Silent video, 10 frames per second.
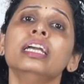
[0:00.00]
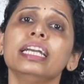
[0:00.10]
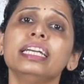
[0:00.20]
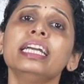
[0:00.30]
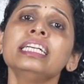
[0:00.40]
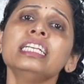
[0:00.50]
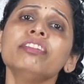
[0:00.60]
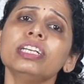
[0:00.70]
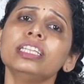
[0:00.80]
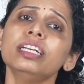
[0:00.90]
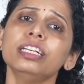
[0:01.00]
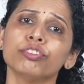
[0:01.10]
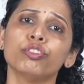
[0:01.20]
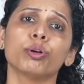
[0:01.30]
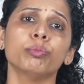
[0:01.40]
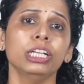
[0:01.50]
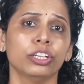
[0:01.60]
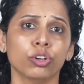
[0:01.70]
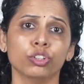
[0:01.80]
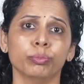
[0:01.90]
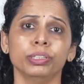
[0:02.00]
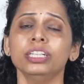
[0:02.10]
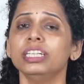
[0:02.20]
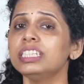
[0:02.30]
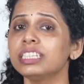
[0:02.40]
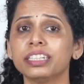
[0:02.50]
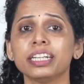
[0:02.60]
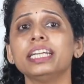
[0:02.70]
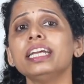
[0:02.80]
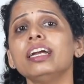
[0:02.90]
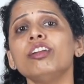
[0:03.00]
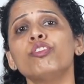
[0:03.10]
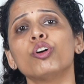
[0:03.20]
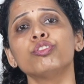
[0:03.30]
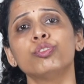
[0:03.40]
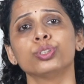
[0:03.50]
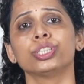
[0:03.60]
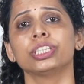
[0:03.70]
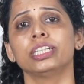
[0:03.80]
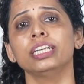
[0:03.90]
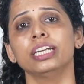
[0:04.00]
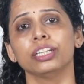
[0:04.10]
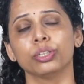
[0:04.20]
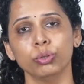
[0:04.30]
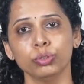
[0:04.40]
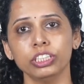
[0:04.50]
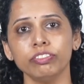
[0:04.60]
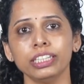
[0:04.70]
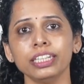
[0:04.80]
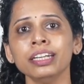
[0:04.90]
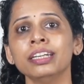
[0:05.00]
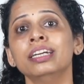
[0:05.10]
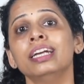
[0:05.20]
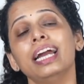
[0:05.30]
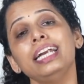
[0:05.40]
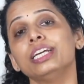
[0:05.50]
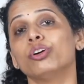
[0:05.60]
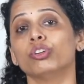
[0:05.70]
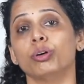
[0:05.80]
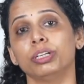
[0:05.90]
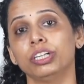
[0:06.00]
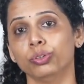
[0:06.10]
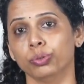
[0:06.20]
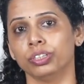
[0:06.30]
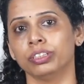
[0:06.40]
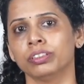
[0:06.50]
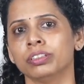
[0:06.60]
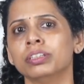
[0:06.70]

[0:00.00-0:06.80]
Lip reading: Engaging with the informal economy is critical for fostering inclusivity and economic growth,